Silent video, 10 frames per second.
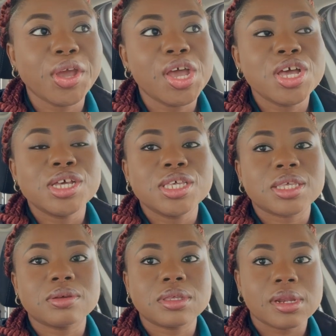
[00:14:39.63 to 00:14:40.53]

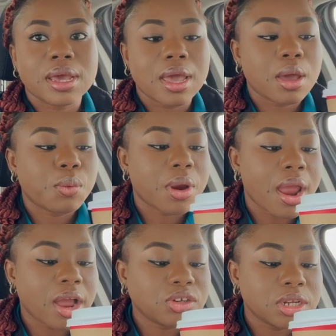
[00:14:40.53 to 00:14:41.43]
So today we're
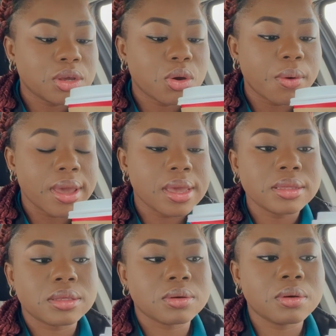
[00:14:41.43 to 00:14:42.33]
actually going
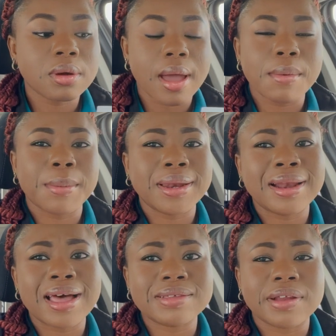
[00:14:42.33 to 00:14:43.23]
to, I remember in the
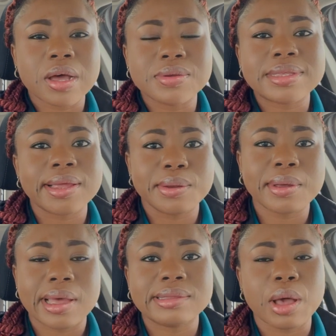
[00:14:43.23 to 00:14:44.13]
last vlog I was telling you
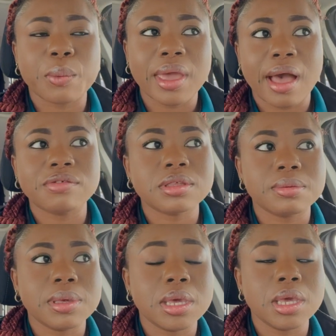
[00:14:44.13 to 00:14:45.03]
guys that we have to
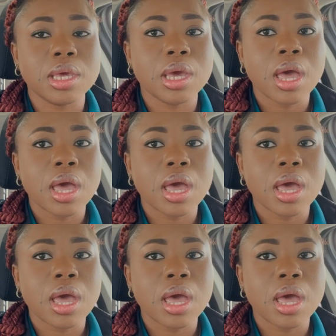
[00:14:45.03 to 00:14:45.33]
be